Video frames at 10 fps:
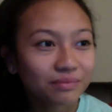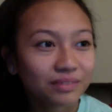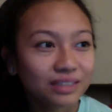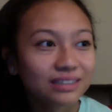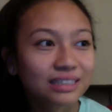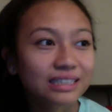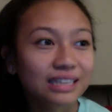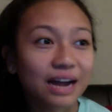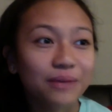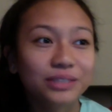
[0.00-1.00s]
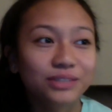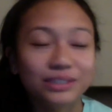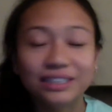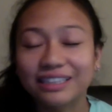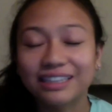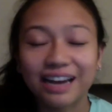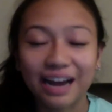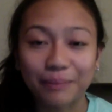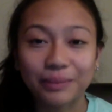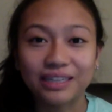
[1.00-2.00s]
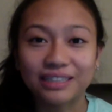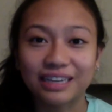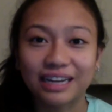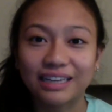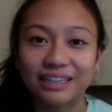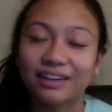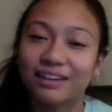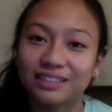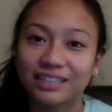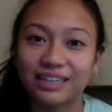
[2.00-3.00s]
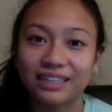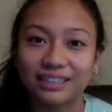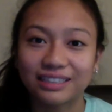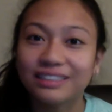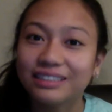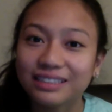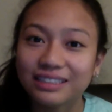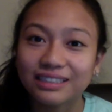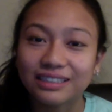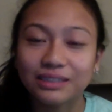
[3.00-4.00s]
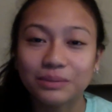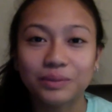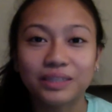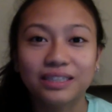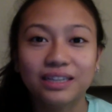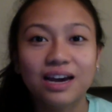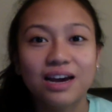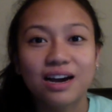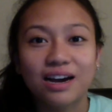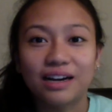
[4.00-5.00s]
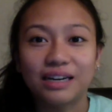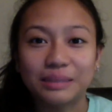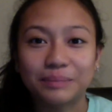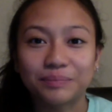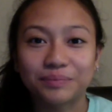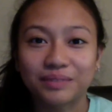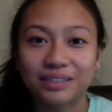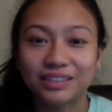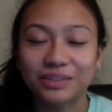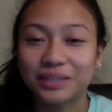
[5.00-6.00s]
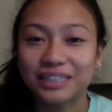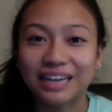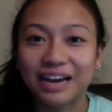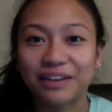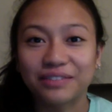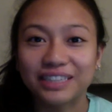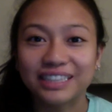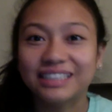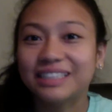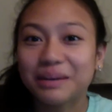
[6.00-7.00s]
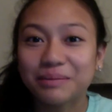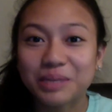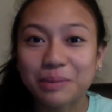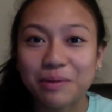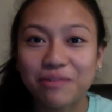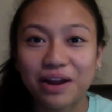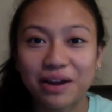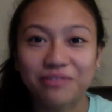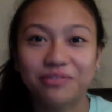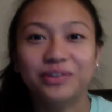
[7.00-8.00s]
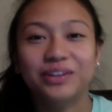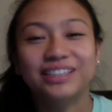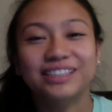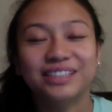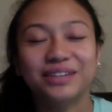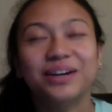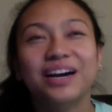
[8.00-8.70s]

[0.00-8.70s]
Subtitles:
let's see, I was really happy because I kind of got to take it easy this week. So I didn't have any exams to prepare for. So